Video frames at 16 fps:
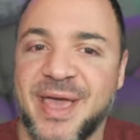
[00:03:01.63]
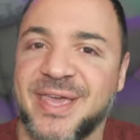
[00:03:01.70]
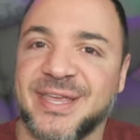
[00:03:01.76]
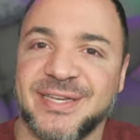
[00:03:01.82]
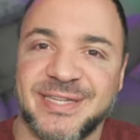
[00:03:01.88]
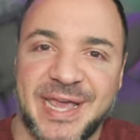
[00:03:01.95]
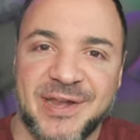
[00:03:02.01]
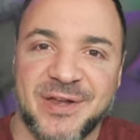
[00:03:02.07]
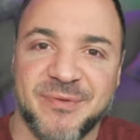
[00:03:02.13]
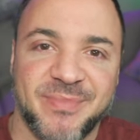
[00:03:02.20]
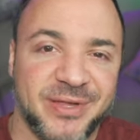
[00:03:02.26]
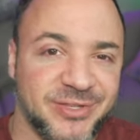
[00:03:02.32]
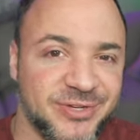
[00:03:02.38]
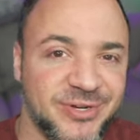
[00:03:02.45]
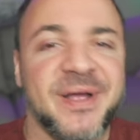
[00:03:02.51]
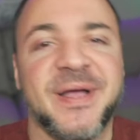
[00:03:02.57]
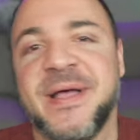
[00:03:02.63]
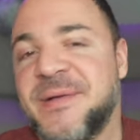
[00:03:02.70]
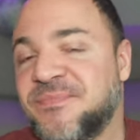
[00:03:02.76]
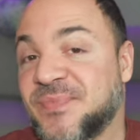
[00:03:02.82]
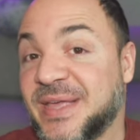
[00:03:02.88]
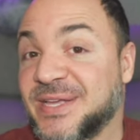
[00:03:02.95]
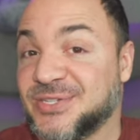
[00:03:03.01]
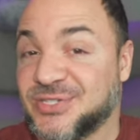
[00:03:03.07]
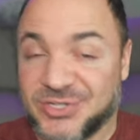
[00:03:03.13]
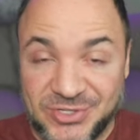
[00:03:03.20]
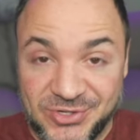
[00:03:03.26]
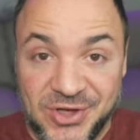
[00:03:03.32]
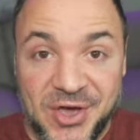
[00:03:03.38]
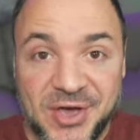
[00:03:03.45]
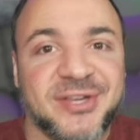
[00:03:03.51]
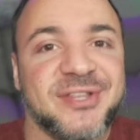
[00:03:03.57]
Container Builder is
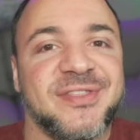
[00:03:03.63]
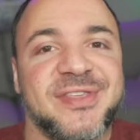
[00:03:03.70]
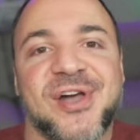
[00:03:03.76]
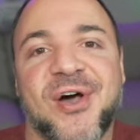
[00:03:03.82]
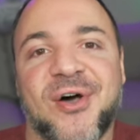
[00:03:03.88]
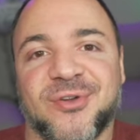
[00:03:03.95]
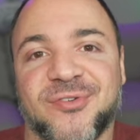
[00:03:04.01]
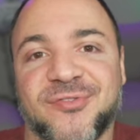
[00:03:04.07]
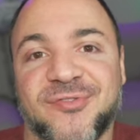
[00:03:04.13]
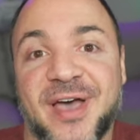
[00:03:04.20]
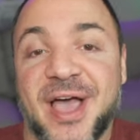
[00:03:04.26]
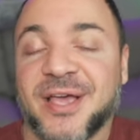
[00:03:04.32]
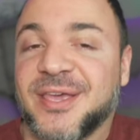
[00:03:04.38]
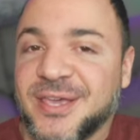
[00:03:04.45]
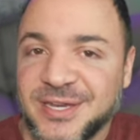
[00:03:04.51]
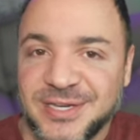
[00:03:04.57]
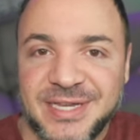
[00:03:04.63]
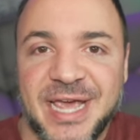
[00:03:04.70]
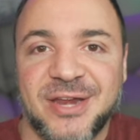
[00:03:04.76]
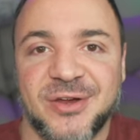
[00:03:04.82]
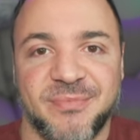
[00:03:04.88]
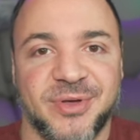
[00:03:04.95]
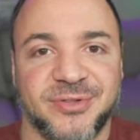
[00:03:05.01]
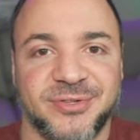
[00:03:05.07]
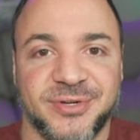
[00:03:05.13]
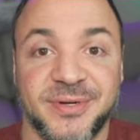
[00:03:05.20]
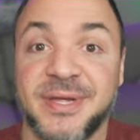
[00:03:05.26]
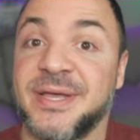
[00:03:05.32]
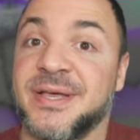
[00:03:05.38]
not the AutoFac Container Builder.